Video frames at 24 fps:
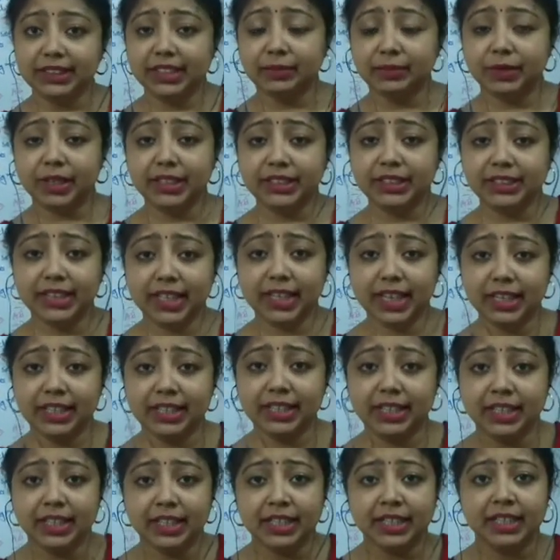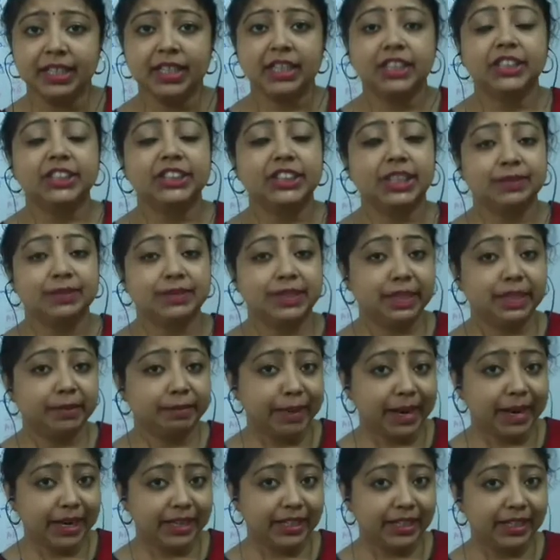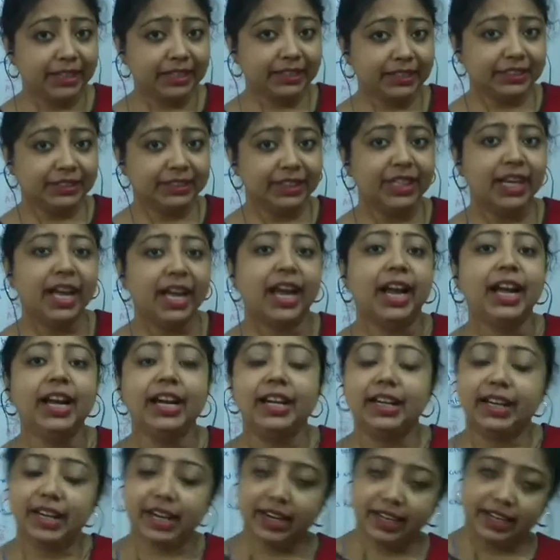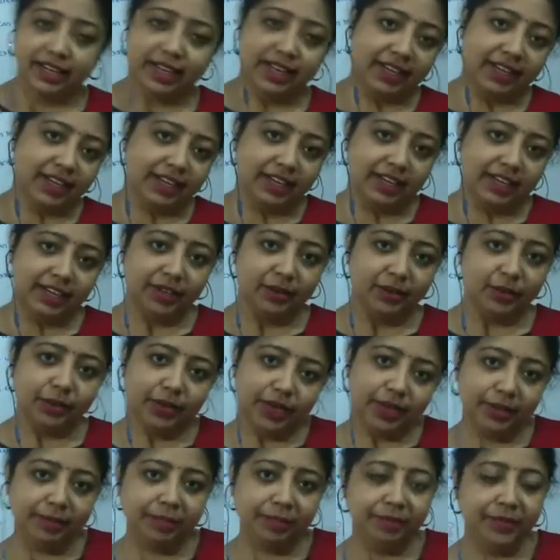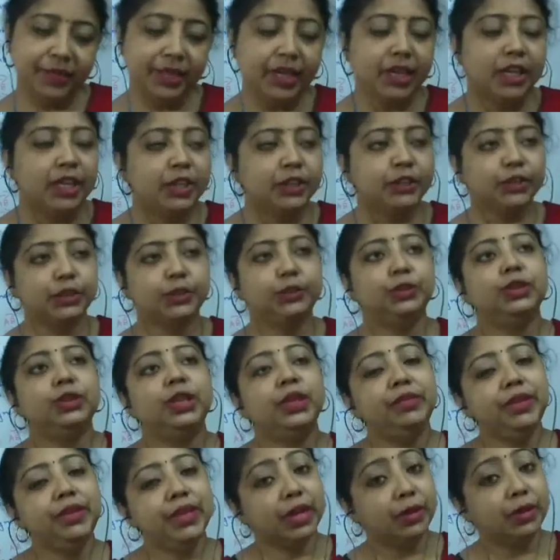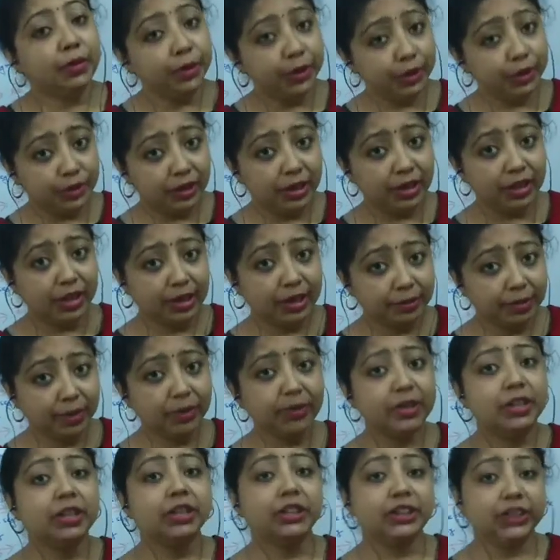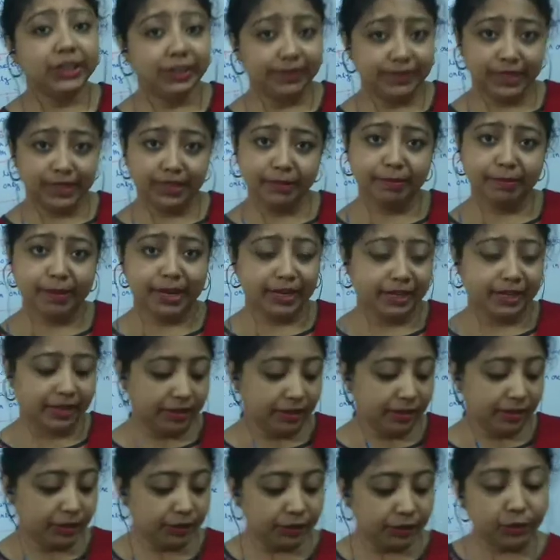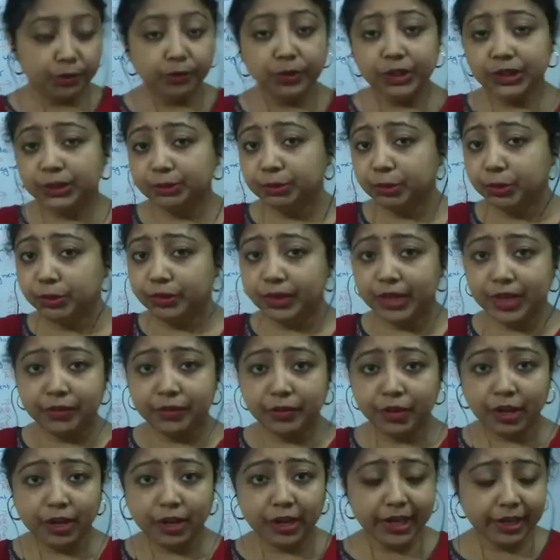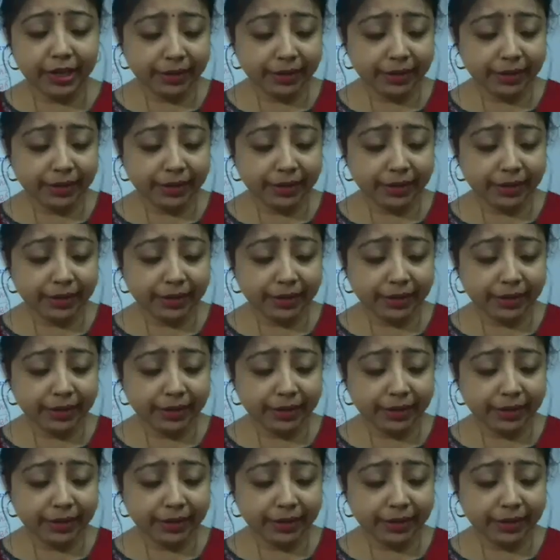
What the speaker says: is that? Shapes and patterns and data handling. Okay. So today we are going to learn about shapes and pattern. So which book we are following?